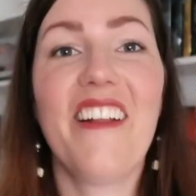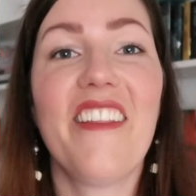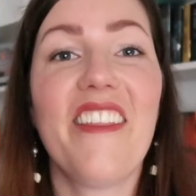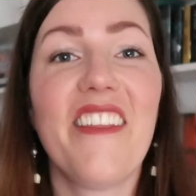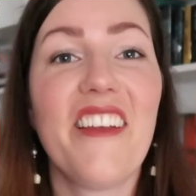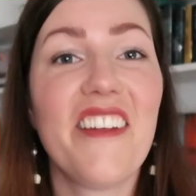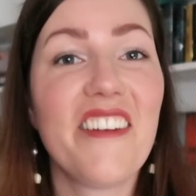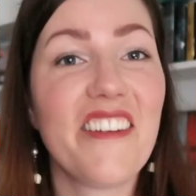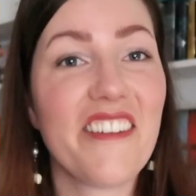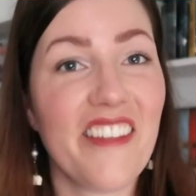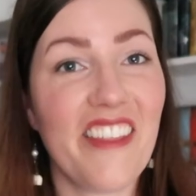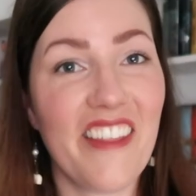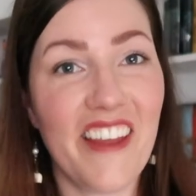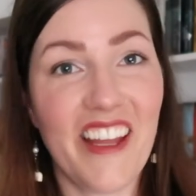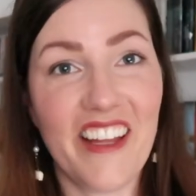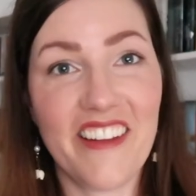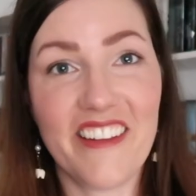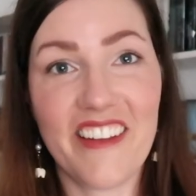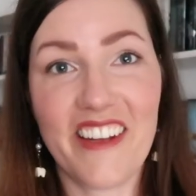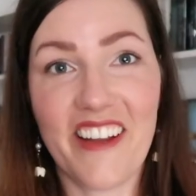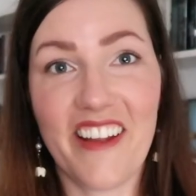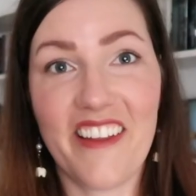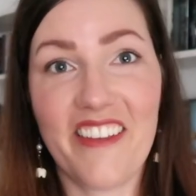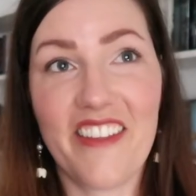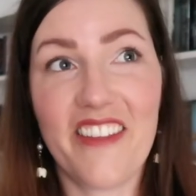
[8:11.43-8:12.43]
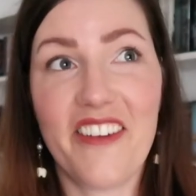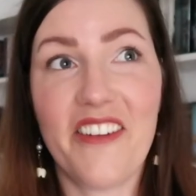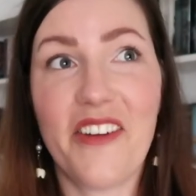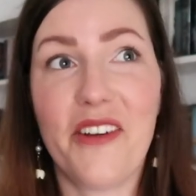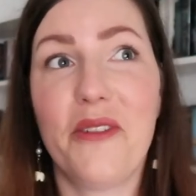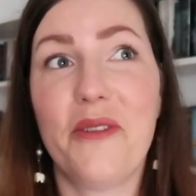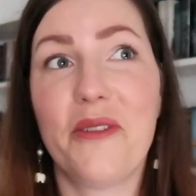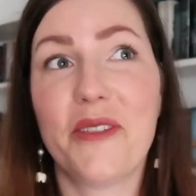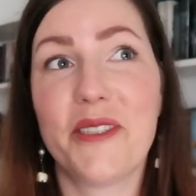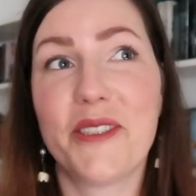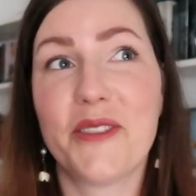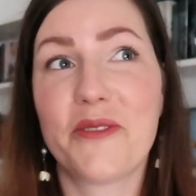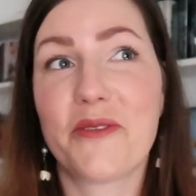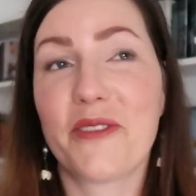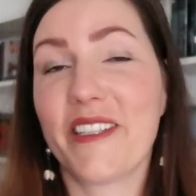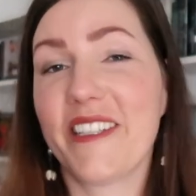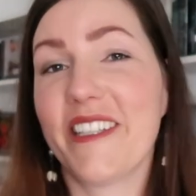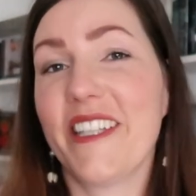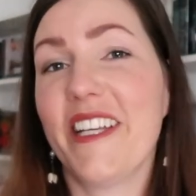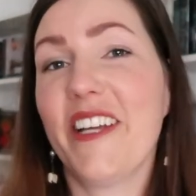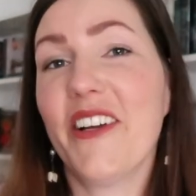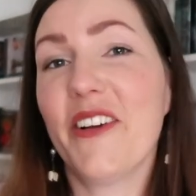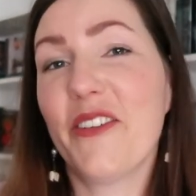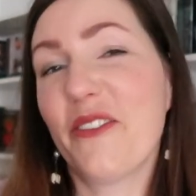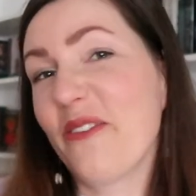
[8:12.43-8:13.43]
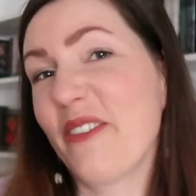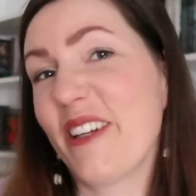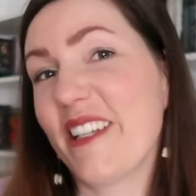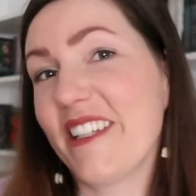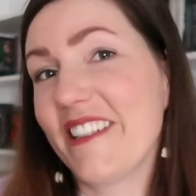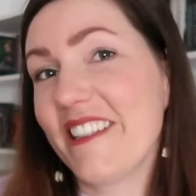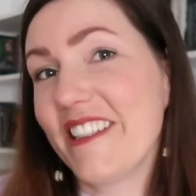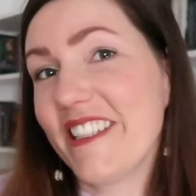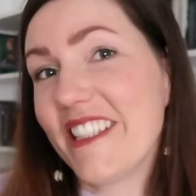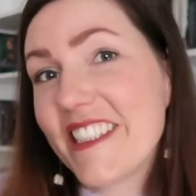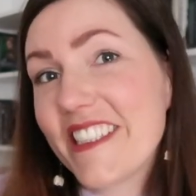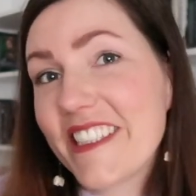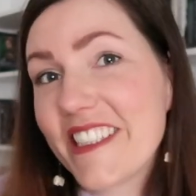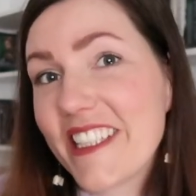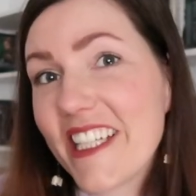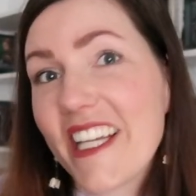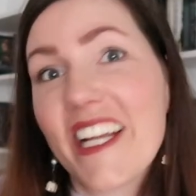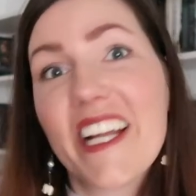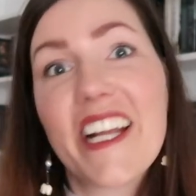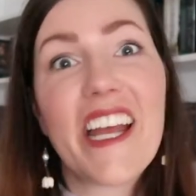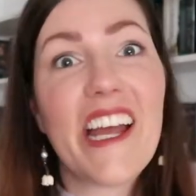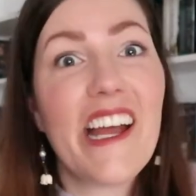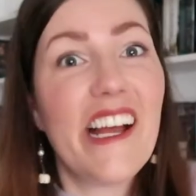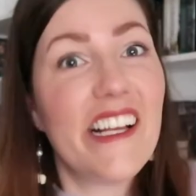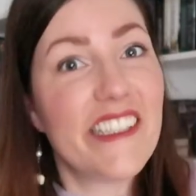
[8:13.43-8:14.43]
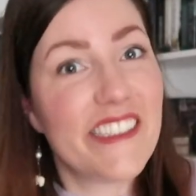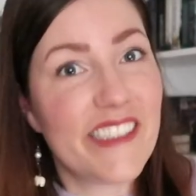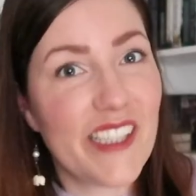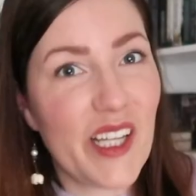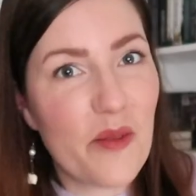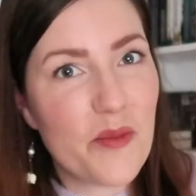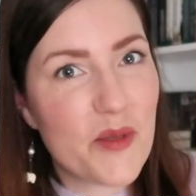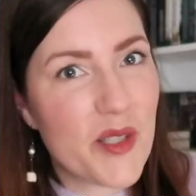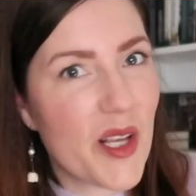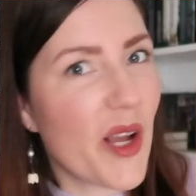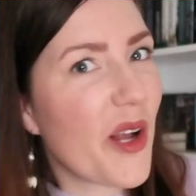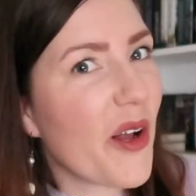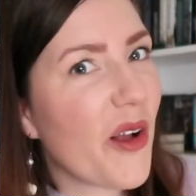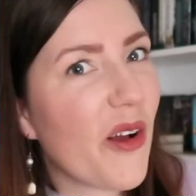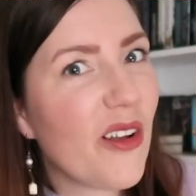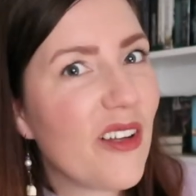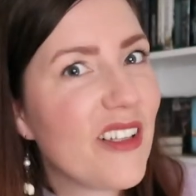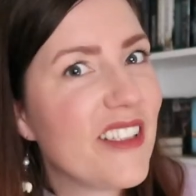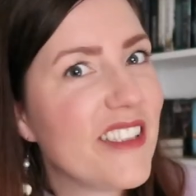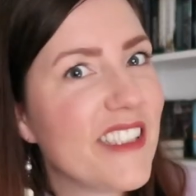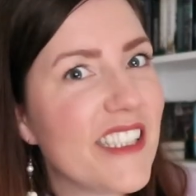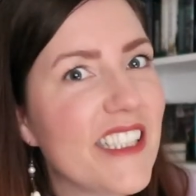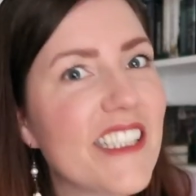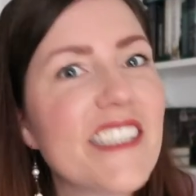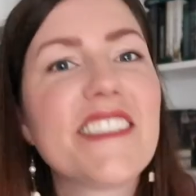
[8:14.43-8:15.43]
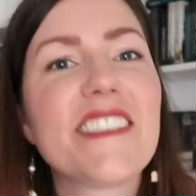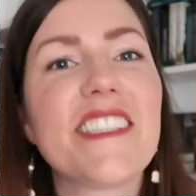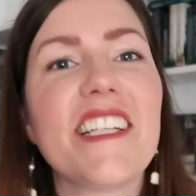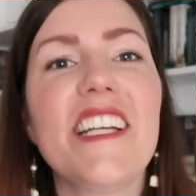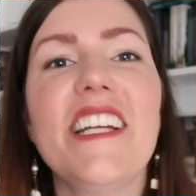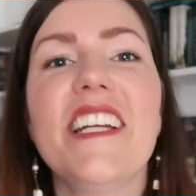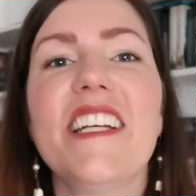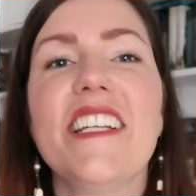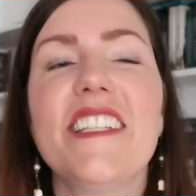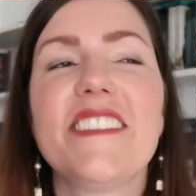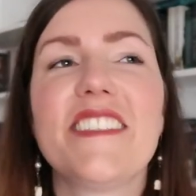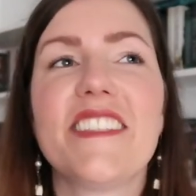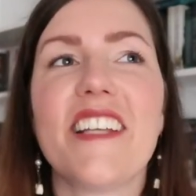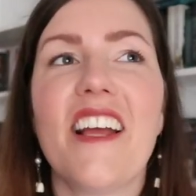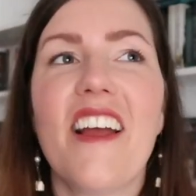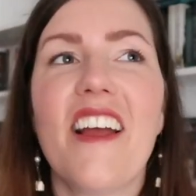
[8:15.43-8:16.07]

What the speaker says: Another thing that I thought was really unrealistic as a psychologist is